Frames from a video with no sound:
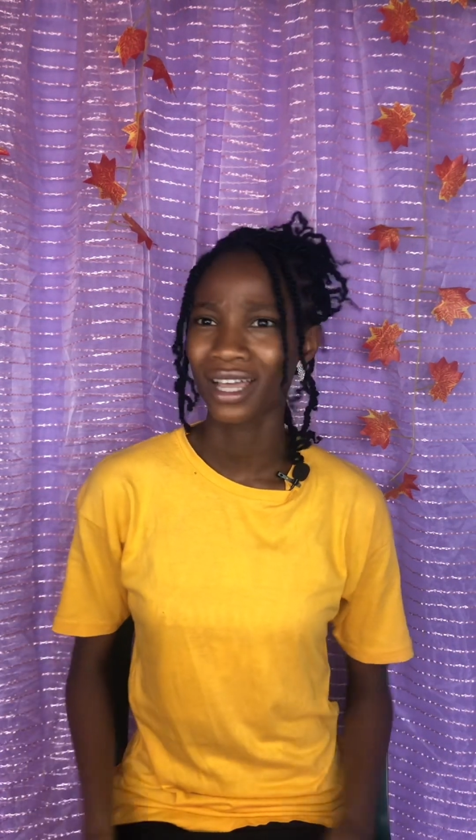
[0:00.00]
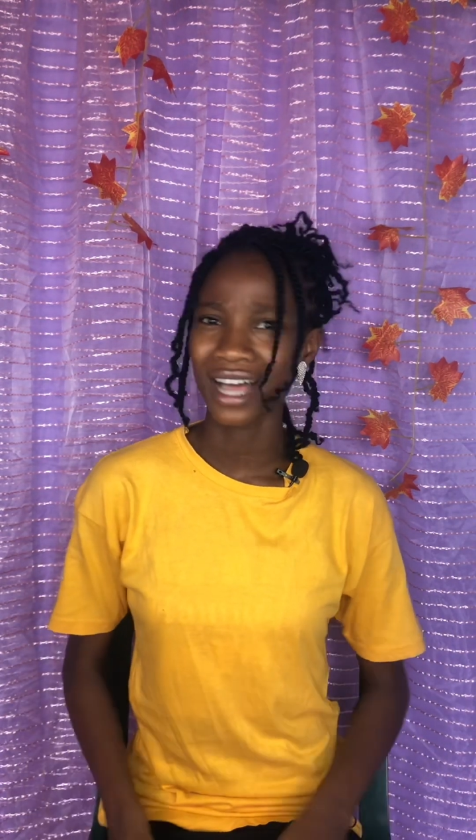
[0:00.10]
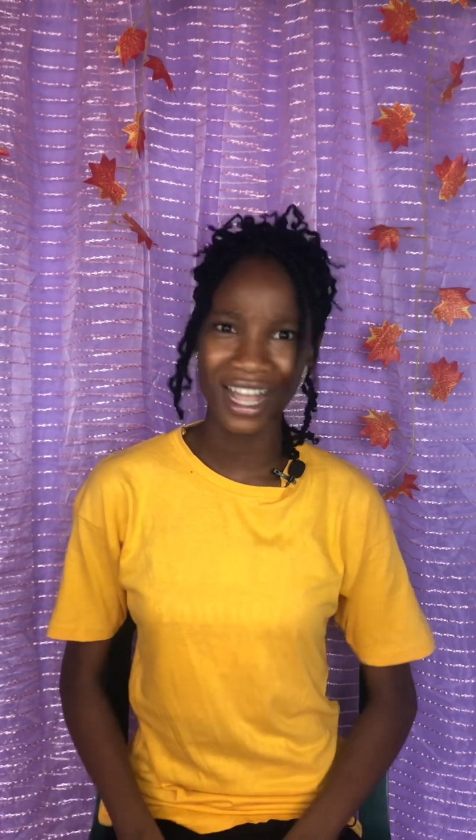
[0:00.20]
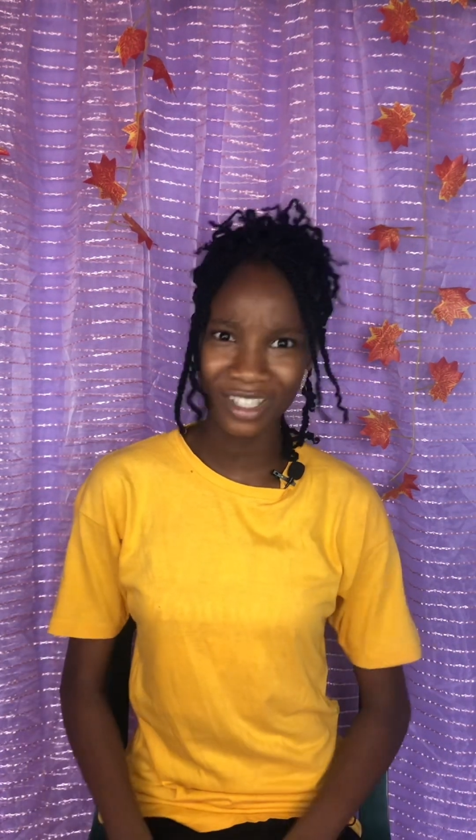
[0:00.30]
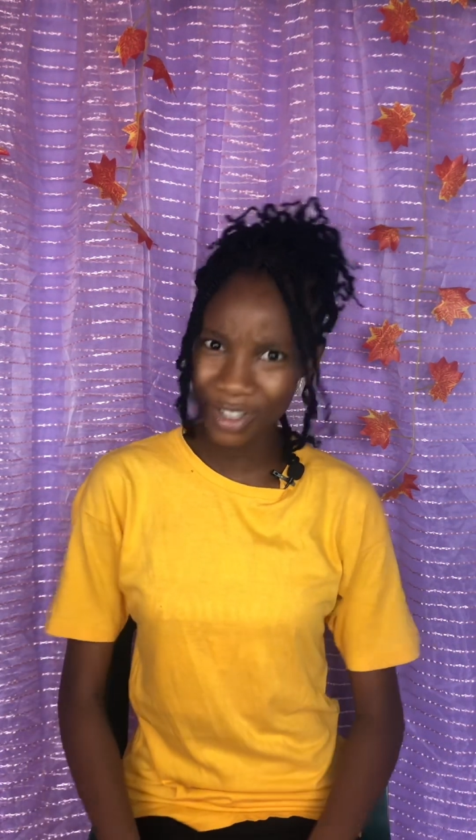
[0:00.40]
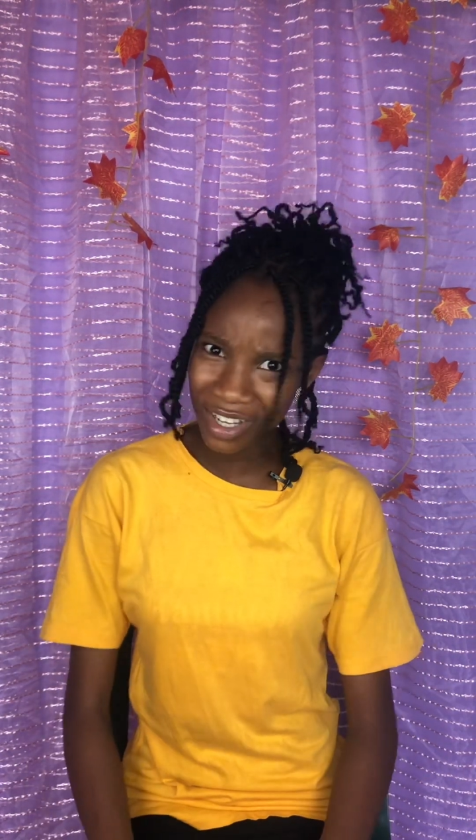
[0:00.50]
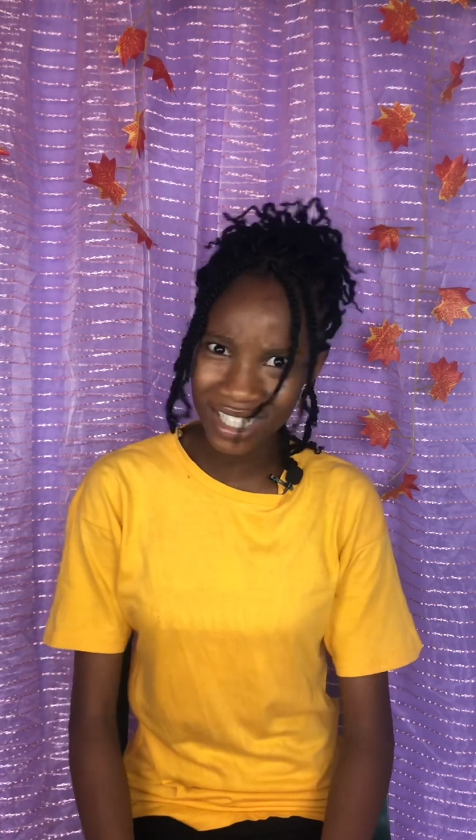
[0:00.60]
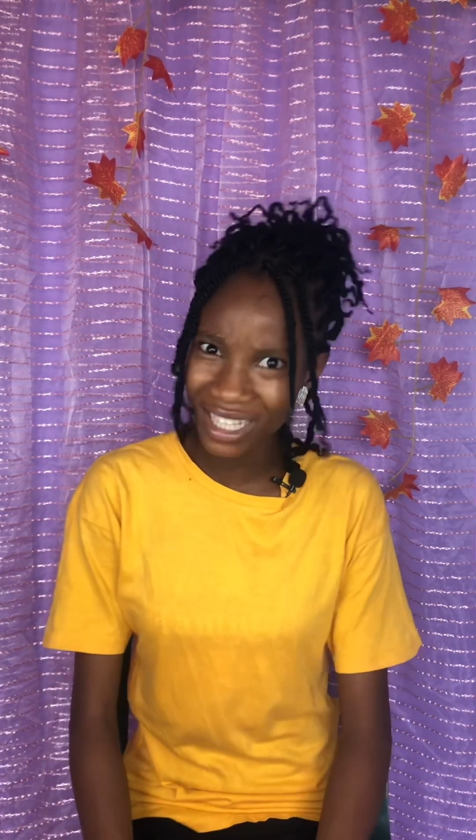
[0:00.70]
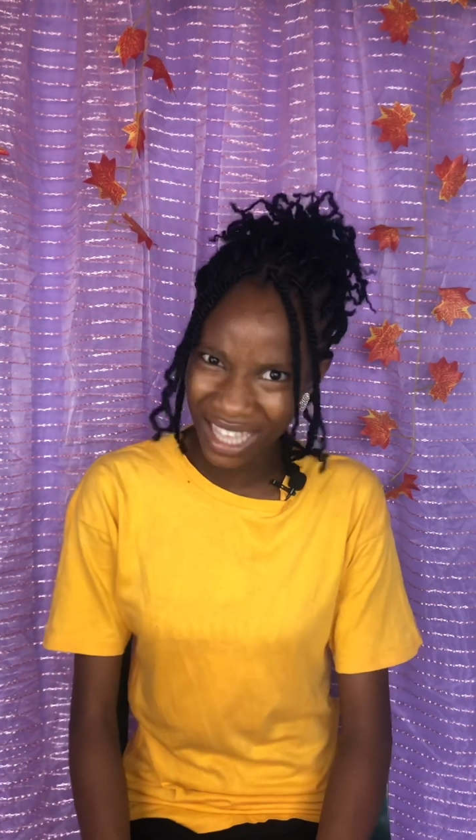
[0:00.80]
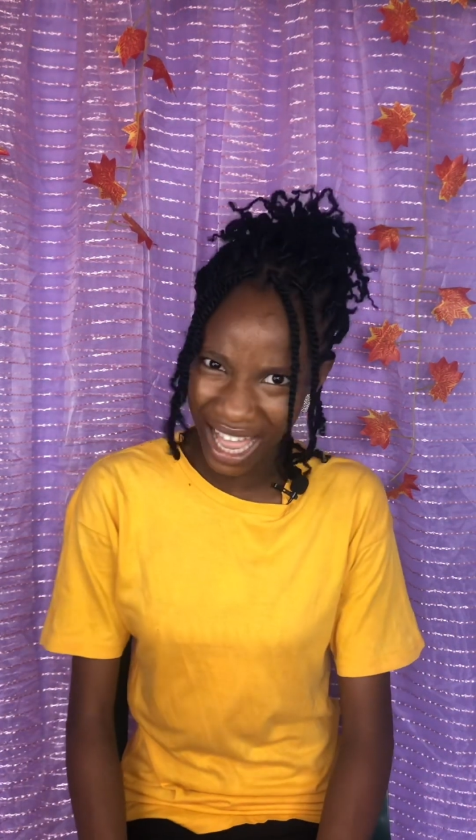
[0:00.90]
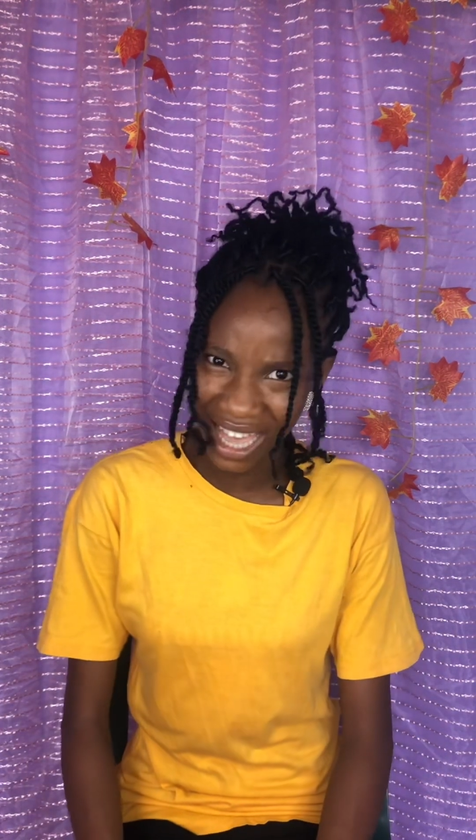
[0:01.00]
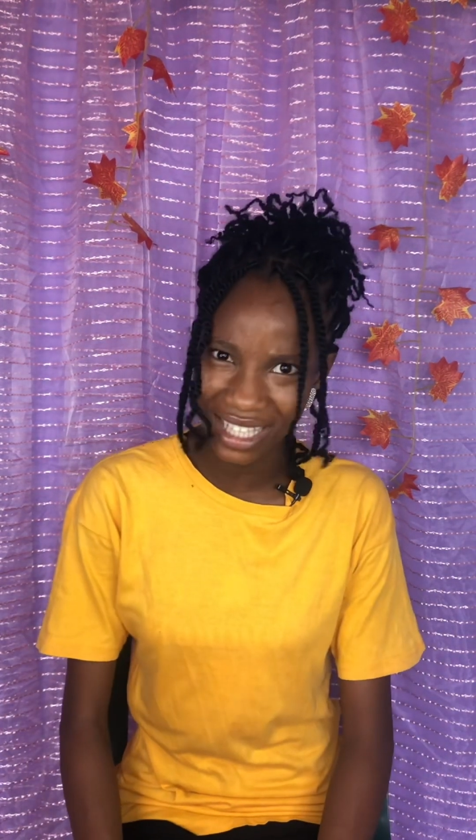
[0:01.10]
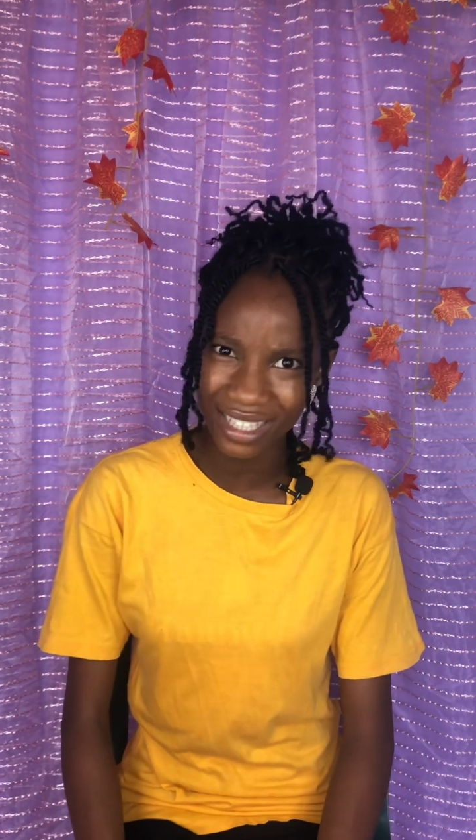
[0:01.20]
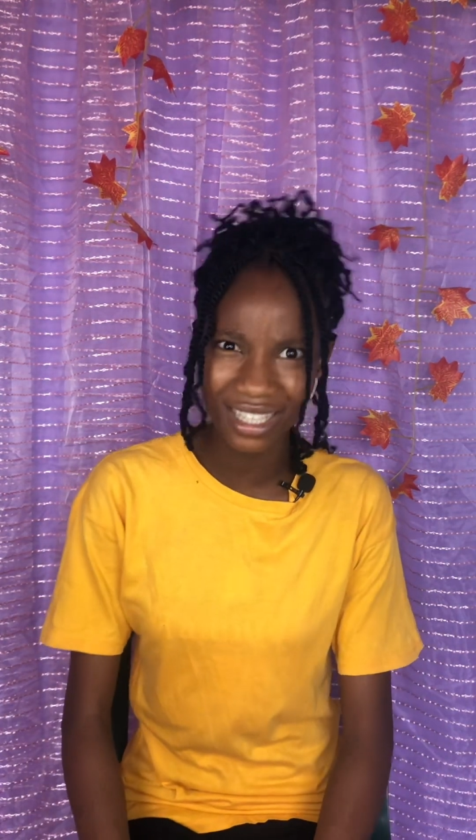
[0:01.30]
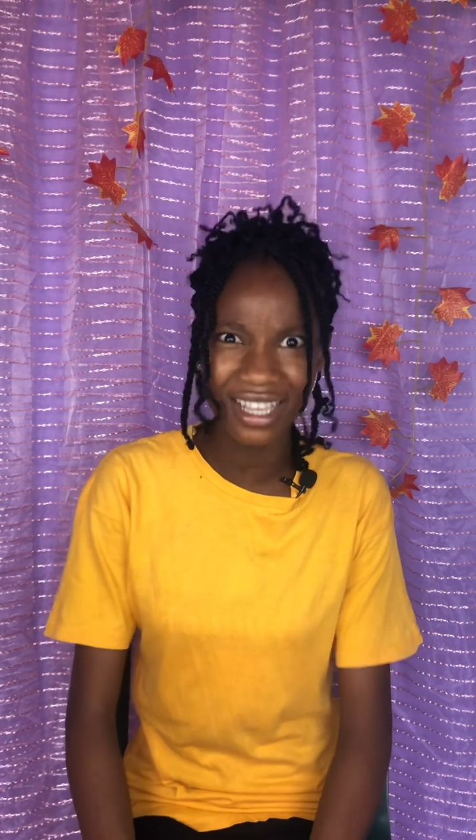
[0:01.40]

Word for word: And seriously, guys,